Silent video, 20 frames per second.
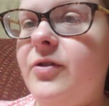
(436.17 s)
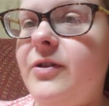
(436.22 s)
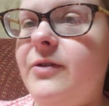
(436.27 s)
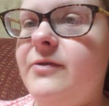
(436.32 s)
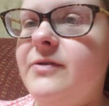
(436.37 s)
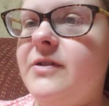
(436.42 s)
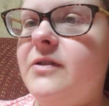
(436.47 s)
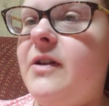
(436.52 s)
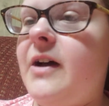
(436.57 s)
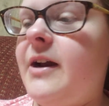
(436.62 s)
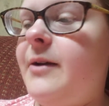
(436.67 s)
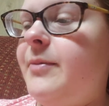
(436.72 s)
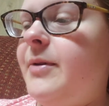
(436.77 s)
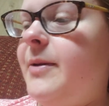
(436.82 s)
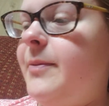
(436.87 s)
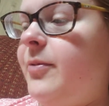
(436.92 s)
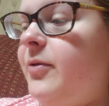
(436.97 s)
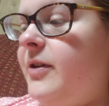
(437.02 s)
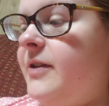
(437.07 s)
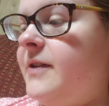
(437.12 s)
There was a lot of
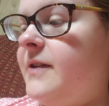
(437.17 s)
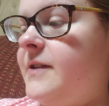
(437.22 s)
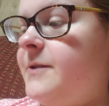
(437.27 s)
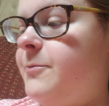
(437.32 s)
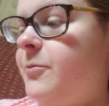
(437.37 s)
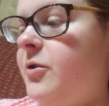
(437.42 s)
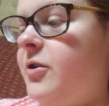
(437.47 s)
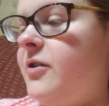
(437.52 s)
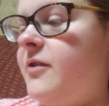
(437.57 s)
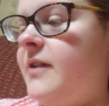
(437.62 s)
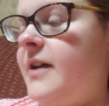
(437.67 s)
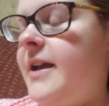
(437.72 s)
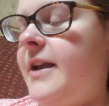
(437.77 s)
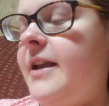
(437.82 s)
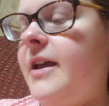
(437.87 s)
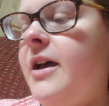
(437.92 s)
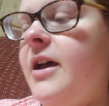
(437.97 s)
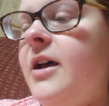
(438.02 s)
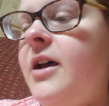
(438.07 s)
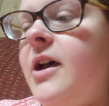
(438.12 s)
people in this book, like,
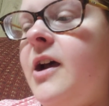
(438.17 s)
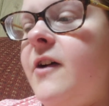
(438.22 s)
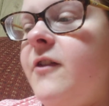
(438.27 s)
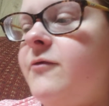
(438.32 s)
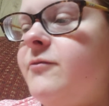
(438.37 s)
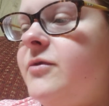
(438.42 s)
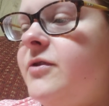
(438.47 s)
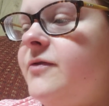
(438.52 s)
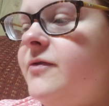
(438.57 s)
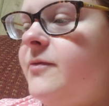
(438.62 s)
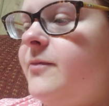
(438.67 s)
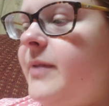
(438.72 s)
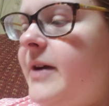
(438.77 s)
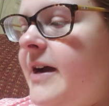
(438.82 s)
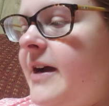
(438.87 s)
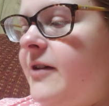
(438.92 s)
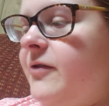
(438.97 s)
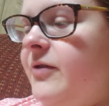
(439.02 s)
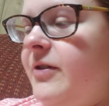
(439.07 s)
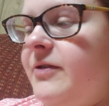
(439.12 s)
from different
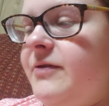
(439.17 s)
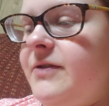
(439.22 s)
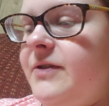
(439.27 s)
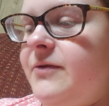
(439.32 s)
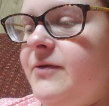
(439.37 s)
backgrounds.